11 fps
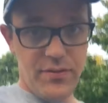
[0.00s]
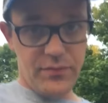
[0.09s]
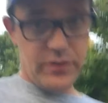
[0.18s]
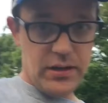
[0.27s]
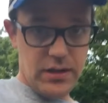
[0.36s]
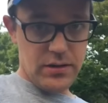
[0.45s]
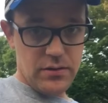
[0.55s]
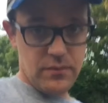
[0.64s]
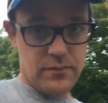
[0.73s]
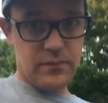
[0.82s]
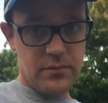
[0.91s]
15
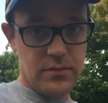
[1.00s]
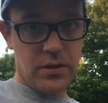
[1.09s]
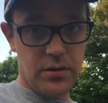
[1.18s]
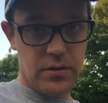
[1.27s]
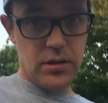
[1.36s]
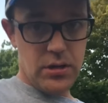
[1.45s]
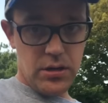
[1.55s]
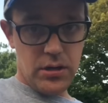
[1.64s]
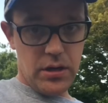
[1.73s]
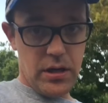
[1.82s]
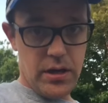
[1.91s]

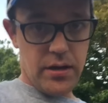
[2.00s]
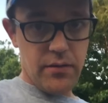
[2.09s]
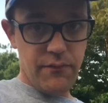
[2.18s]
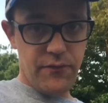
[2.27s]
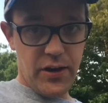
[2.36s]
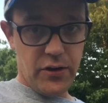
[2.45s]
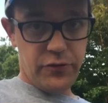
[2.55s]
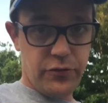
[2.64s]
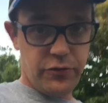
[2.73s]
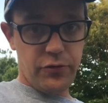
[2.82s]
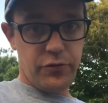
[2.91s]
um,
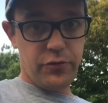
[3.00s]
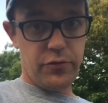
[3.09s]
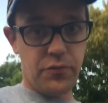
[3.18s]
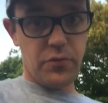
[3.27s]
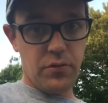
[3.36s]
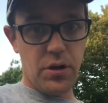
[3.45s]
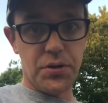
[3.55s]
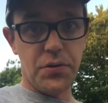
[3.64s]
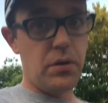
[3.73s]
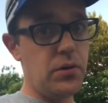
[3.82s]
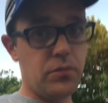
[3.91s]
finish on a
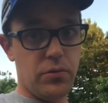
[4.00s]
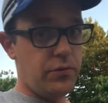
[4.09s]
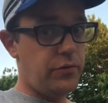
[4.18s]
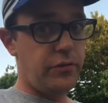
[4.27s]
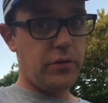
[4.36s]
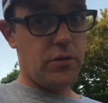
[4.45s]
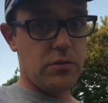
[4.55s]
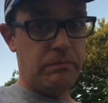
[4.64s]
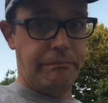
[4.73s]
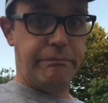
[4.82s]
road course. So